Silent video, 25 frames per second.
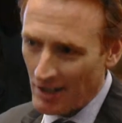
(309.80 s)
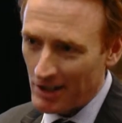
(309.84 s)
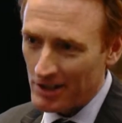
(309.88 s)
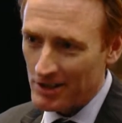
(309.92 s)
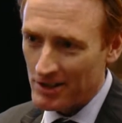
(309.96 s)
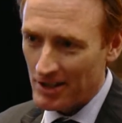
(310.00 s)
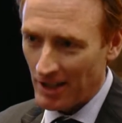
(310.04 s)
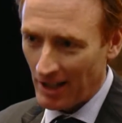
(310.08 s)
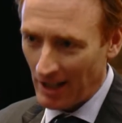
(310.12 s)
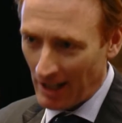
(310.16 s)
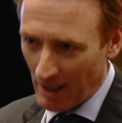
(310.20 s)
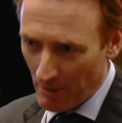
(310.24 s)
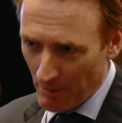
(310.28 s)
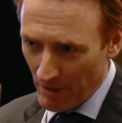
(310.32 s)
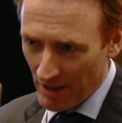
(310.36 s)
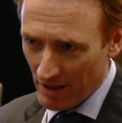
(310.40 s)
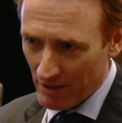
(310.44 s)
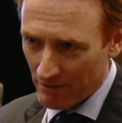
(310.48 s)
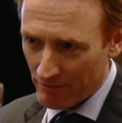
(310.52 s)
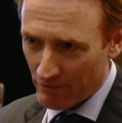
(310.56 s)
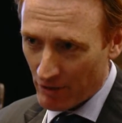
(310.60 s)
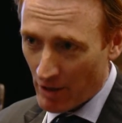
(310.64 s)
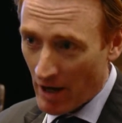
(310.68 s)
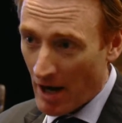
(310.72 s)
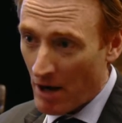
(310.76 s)
dilemma
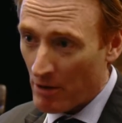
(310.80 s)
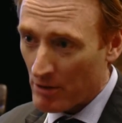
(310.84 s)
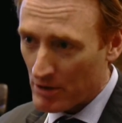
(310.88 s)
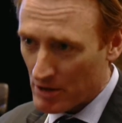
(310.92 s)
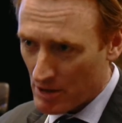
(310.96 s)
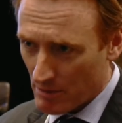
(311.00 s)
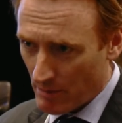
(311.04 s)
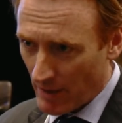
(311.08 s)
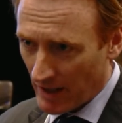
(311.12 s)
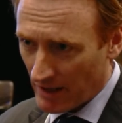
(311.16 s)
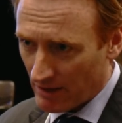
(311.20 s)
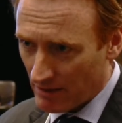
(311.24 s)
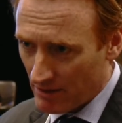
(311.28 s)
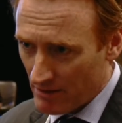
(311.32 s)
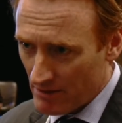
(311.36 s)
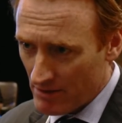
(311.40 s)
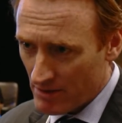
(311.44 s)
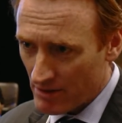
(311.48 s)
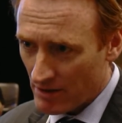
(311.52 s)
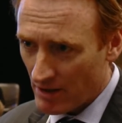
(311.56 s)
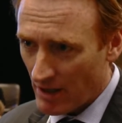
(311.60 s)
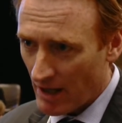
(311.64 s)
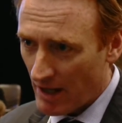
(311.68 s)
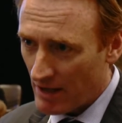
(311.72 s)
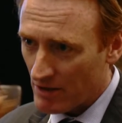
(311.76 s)
for our
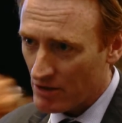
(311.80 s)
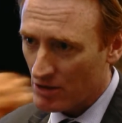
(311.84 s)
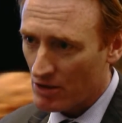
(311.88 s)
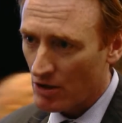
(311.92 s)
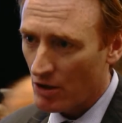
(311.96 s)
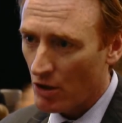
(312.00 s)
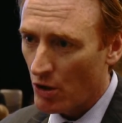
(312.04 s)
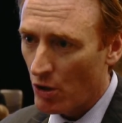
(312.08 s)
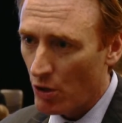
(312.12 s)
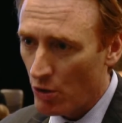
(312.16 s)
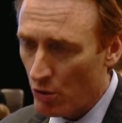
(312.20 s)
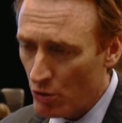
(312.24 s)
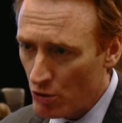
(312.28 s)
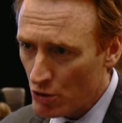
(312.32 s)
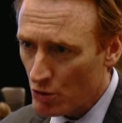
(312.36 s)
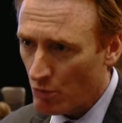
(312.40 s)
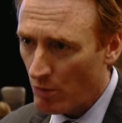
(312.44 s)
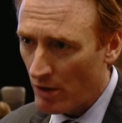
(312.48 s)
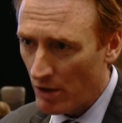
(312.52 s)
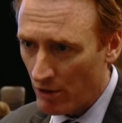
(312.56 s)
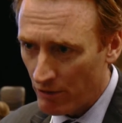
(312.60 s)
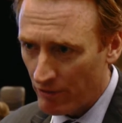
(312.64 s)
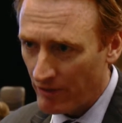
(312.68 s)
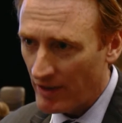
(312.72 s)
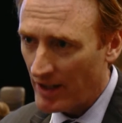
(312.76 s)
inspectors as to whose
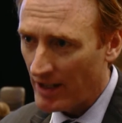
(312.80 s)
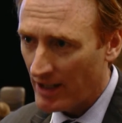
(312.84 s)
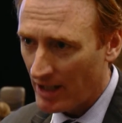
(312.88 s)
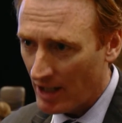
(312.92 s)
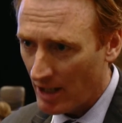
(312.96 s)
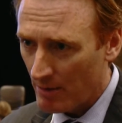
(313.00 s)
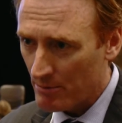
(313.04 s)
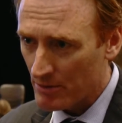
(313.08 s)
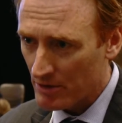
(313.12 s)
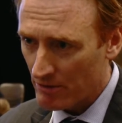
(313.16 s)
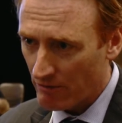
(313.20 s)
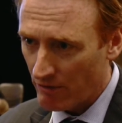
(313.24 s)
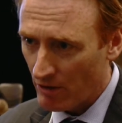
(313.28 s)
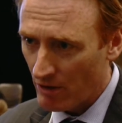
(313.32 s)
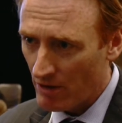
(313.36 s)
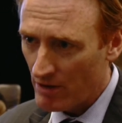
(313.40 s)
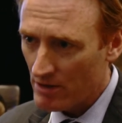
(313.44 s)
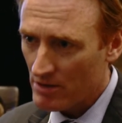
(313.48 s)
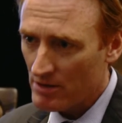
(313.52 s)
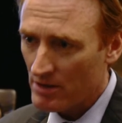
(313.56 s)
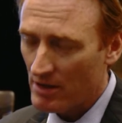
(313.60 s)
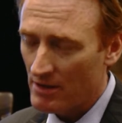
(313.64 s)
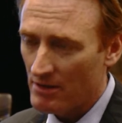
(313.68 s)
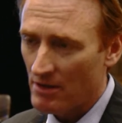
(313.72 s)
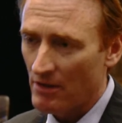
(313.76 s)
welfare comes
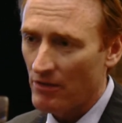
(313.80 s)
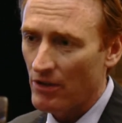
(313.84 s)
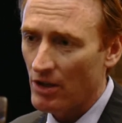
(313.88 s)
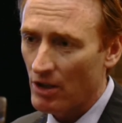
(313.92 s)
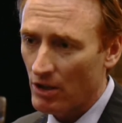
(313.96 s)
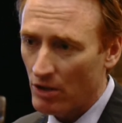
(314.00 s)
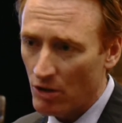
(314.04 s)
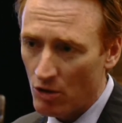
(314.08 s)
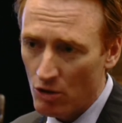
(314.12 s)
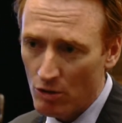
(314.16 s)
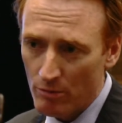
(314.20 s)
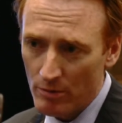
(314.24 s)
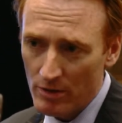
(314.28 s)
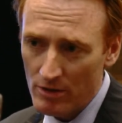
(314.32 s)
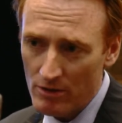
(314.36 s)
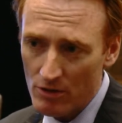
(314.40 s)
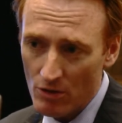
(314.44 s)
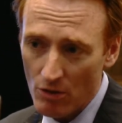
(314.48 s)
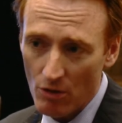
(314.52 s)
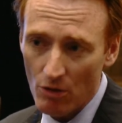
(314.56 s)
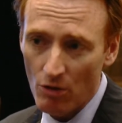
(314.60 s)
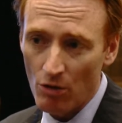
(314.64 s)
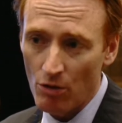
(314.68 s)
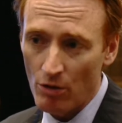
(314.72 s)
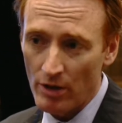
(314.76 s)
first. Is it the humans
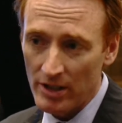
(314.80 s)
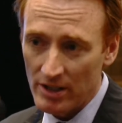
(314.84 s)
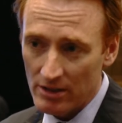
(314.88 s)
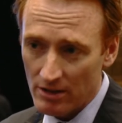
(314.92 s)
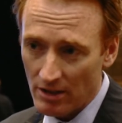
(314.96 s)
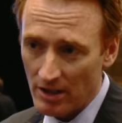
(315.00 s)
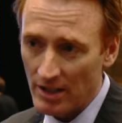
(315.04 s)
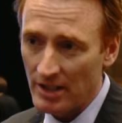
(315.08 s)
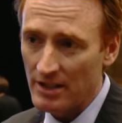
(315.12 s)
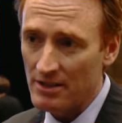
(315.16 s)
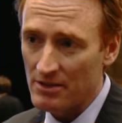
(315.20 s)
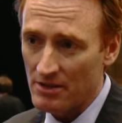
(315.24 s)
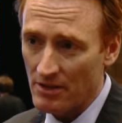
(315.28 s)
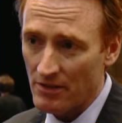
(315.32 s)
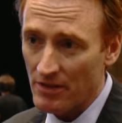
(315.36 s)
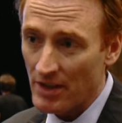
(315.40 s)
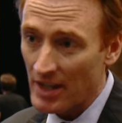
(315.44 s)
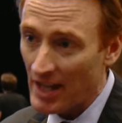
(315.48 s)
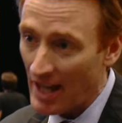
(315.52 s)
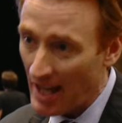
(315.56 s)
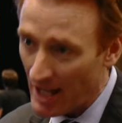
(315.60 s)
or indeed is it the